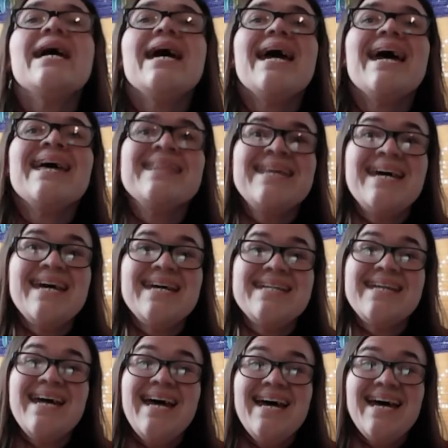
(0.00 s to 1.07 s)
And
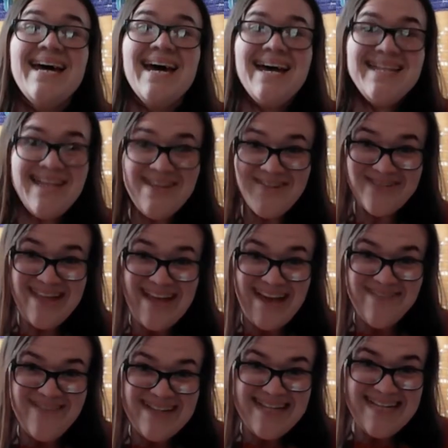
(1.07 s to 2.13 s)
then another thing I
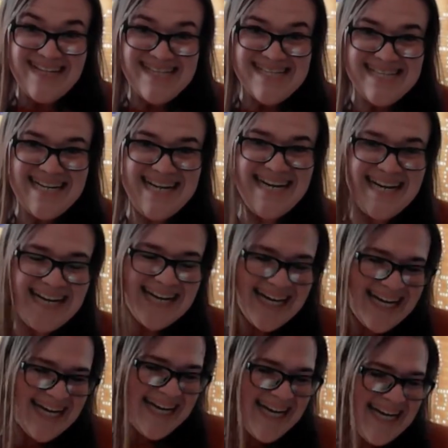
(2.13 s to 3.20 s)
finished,
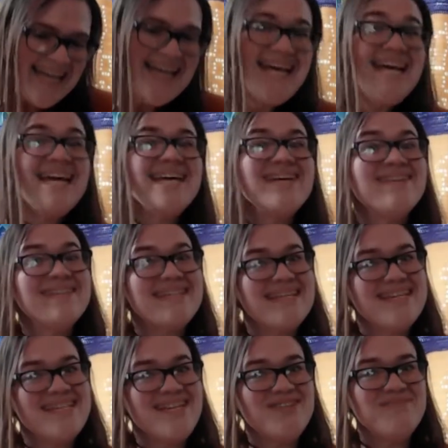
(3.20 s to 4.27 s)
you'll see
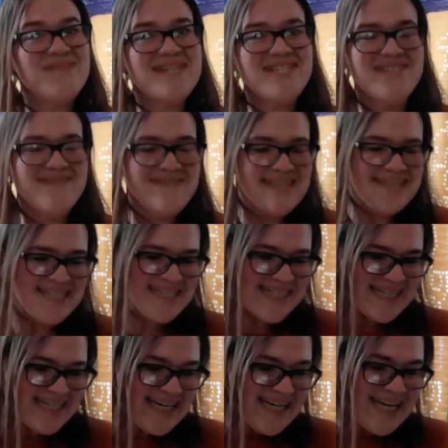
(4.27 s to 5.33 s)
another picture of this,
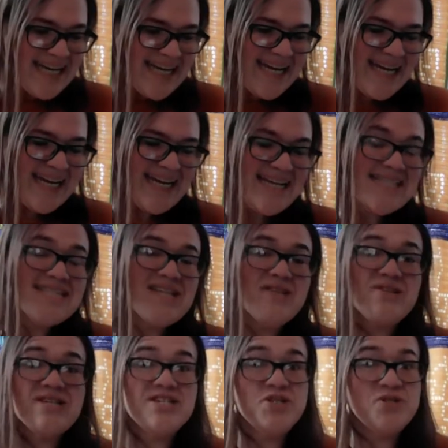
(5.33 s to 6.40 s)
is
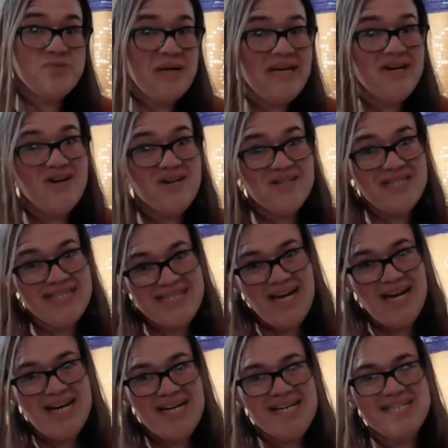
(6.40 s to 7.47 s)
the Sweetheart
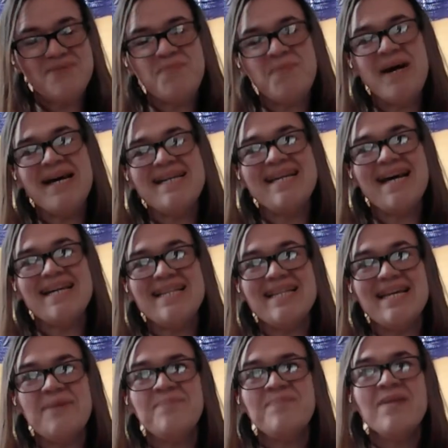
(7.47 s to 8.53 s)
Socks by
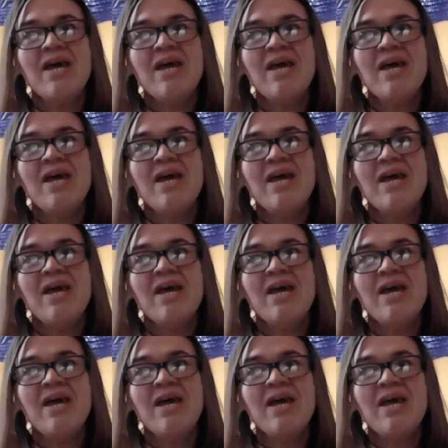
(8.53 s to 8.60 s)
Natalie.